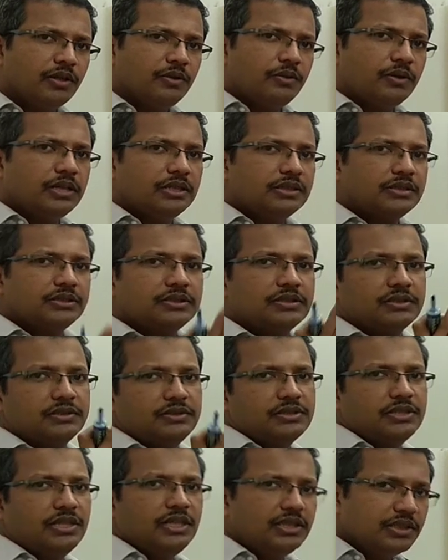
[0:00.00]
You can just
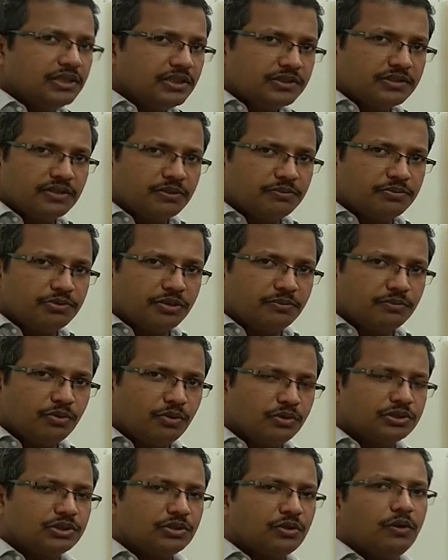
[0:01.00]
see in the description
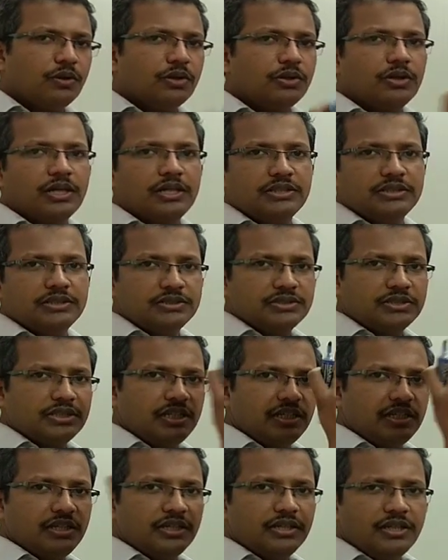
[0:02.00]
box, or you can just
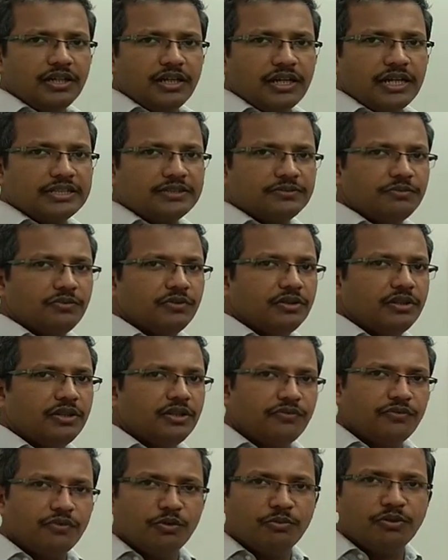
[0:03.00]
see here as in
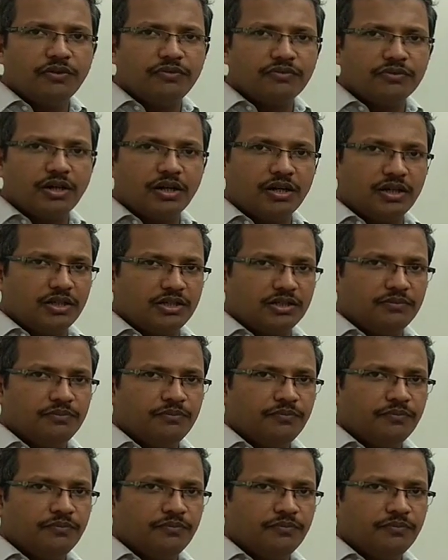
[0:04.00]
the form of card.